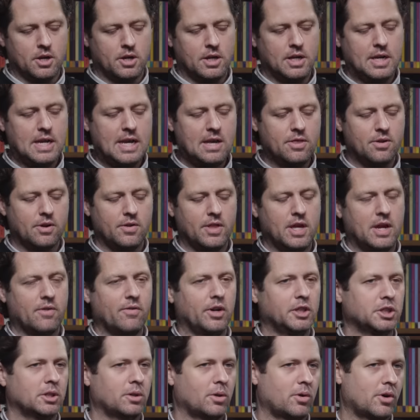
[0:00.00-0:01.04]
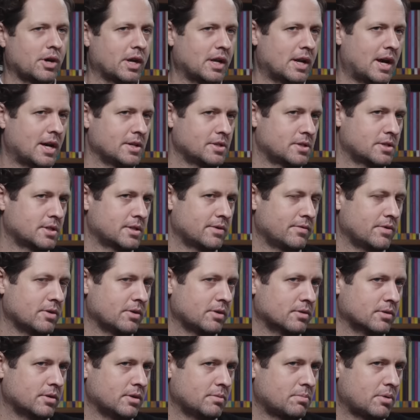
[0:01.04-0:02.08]
neither the original organizers of the,
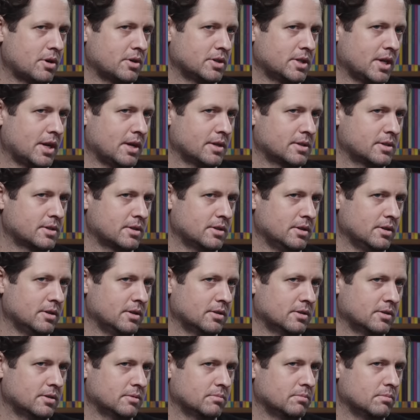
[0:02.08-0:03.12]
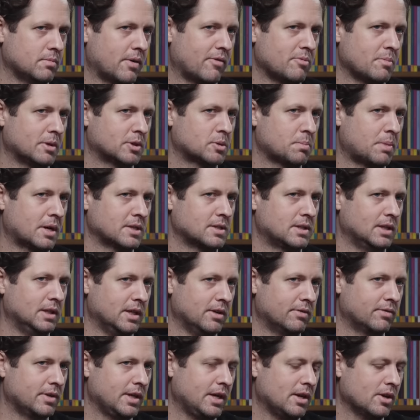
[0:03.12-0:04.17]
the protest, the Movimento Passe
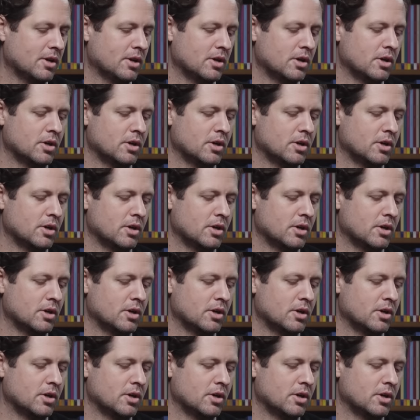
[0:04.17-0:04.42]
Livre,